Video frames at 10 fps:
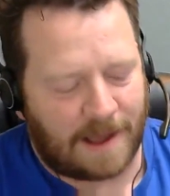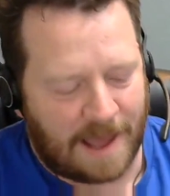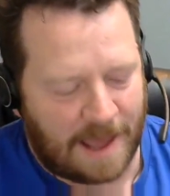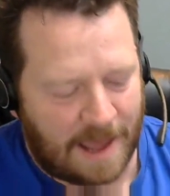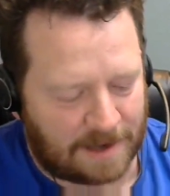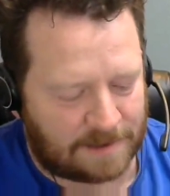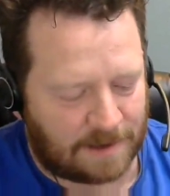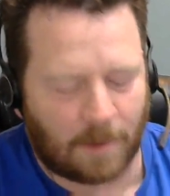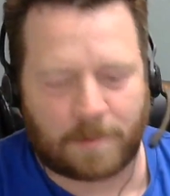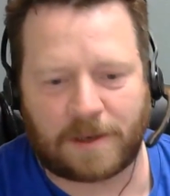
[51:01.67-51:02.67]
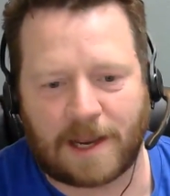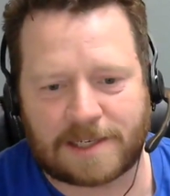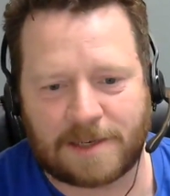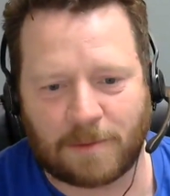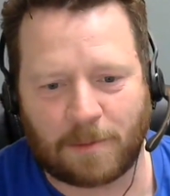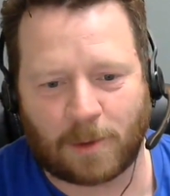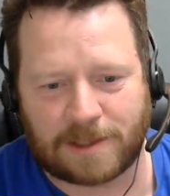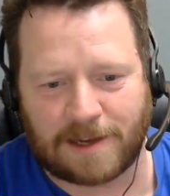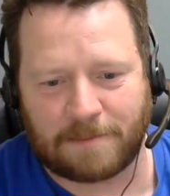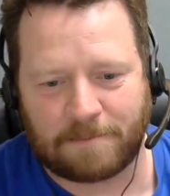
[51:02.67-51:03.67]
I had to open Cachely one more
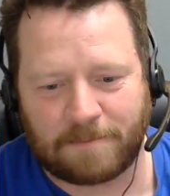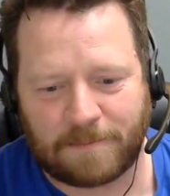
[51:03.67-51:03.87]
time.